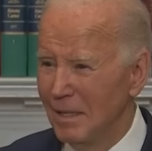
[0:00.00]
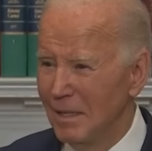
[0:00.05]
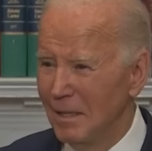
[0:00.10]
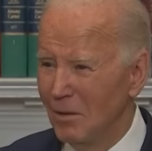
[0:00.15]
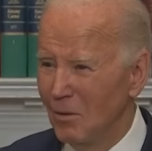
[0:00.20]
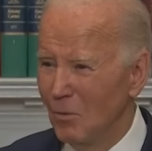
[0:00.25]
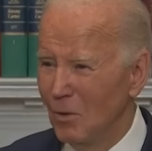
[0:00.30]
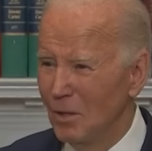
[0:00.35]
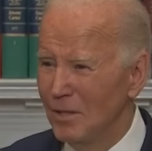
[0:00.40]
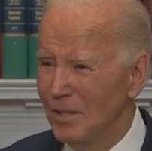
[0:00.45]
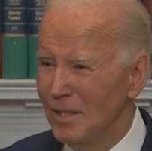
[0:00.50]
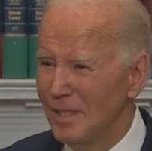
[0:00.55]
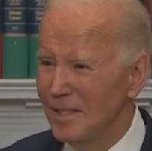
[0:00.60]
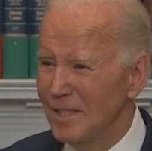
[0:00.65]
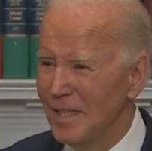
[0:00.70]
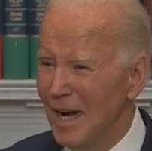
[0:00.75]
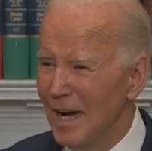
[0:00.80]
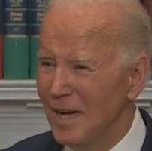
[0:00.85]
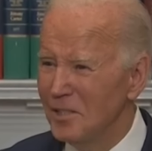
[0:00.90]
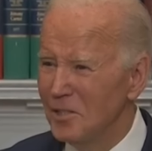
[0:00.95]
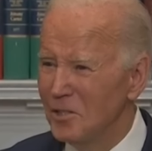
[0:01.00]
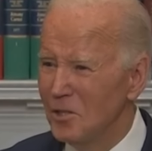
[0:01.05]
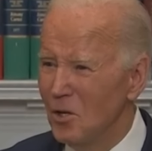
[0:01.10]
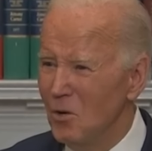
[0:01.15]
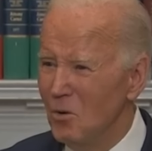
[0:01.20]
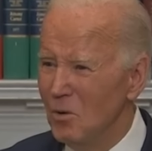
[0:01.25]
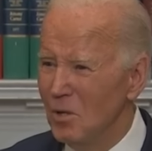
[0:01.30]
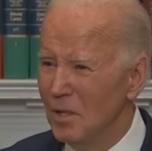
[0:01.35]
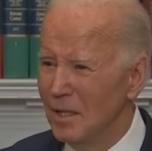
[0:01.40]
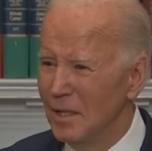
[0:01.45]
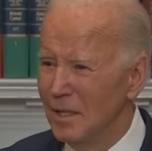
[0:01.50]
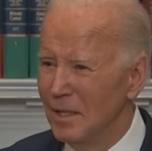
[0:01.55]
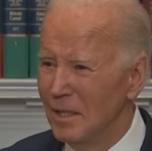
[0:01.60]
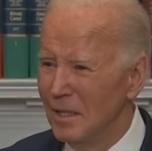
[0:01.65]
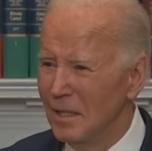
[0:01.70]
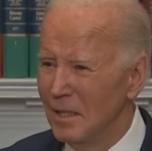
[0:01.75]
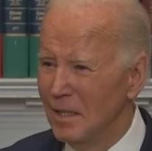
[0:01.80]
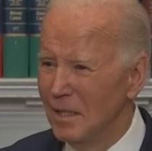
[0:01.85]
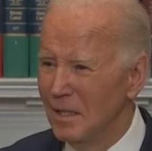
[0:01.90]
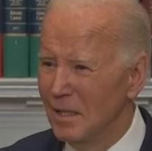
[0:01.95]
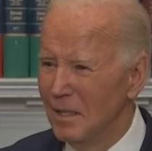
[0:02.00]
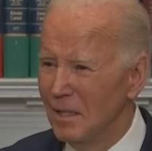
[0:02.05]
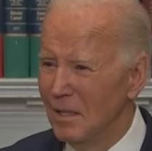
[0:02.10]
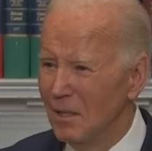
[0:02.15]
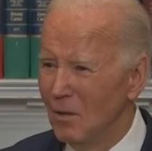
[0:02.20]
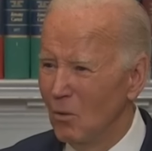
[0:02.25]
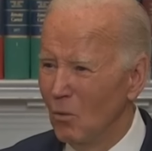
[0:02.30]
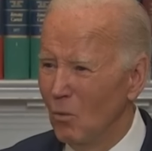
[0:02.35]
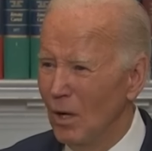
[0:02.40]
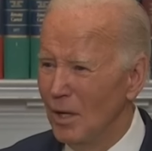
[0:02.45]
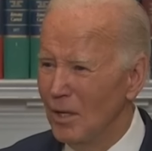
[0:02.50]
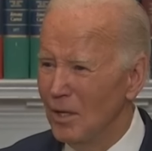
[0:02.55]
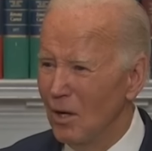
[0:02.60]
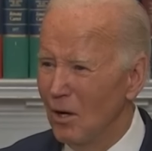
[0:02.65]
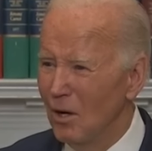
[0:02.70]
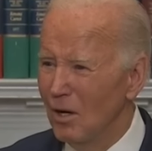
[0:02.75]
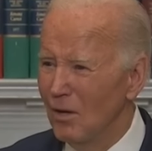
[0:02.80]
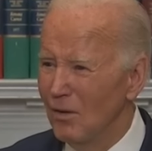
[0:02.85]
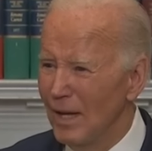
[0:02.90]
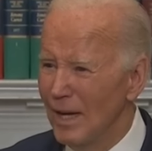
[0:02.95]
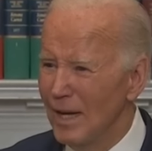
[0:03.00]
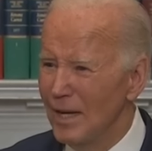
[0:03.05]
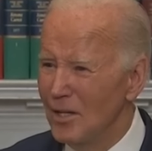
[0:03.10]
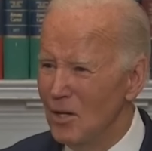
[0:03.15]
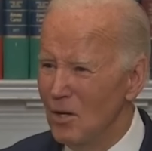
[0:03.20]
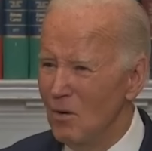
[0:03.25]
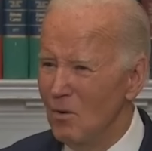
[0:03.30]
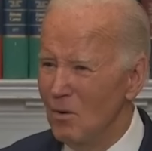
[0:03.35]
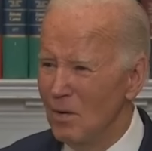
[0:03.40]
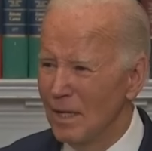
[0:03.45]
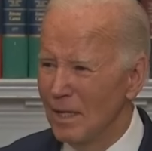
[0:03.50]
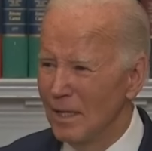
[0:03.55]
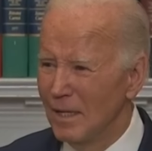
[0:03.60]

What are these guys doing? What are they doing?